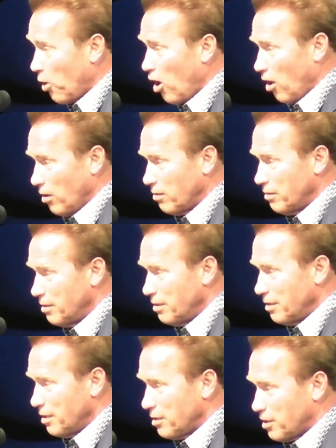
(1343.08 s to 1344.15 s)
the
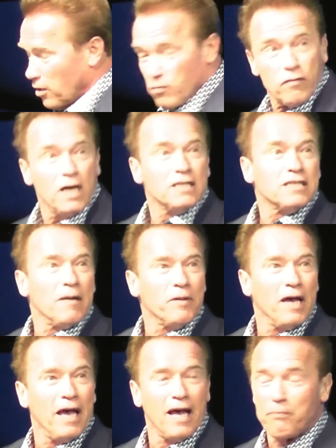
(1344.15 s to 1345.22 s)
ball. Don't raise up
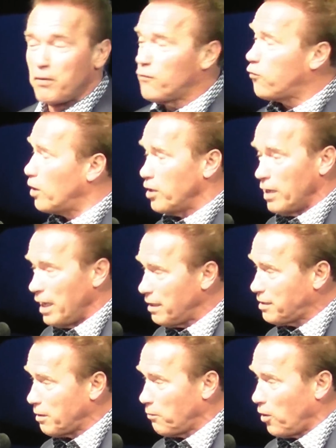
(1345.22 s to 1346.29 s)
your head before you
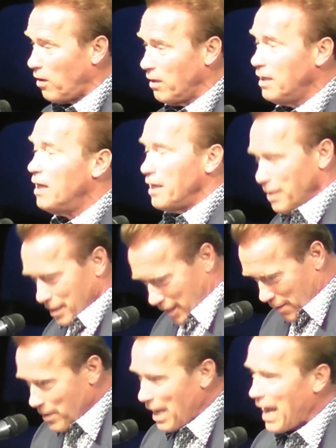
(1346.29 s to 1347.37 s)
hit the ball.
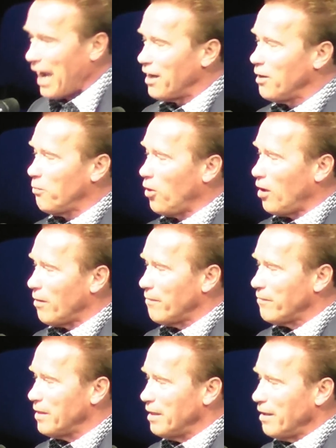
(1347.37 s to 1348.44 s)
Keep your eye on the ball.
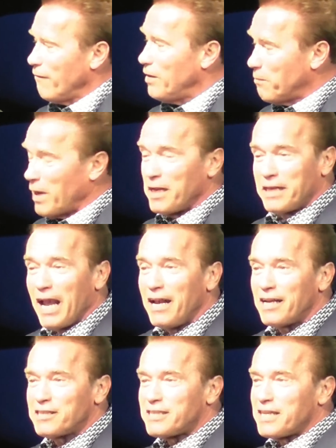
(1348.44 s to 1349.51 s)
When you play
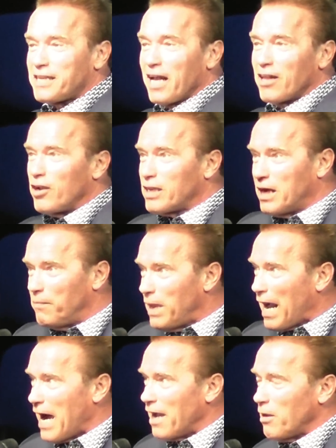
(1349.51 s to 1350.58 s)
tennis, they tell you keep
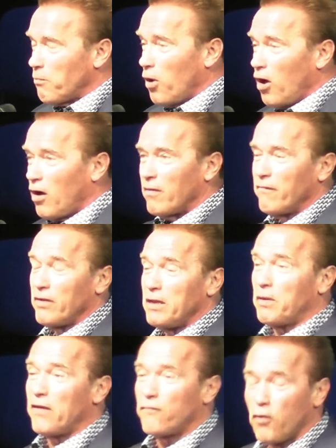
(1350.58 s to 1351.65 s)
the eye on the ball. When
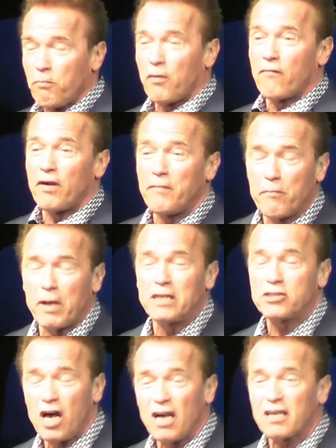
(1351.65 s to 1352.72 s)
you play football, when you play
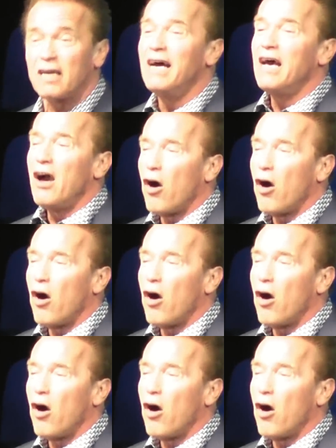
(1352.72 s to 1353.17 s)
soccer,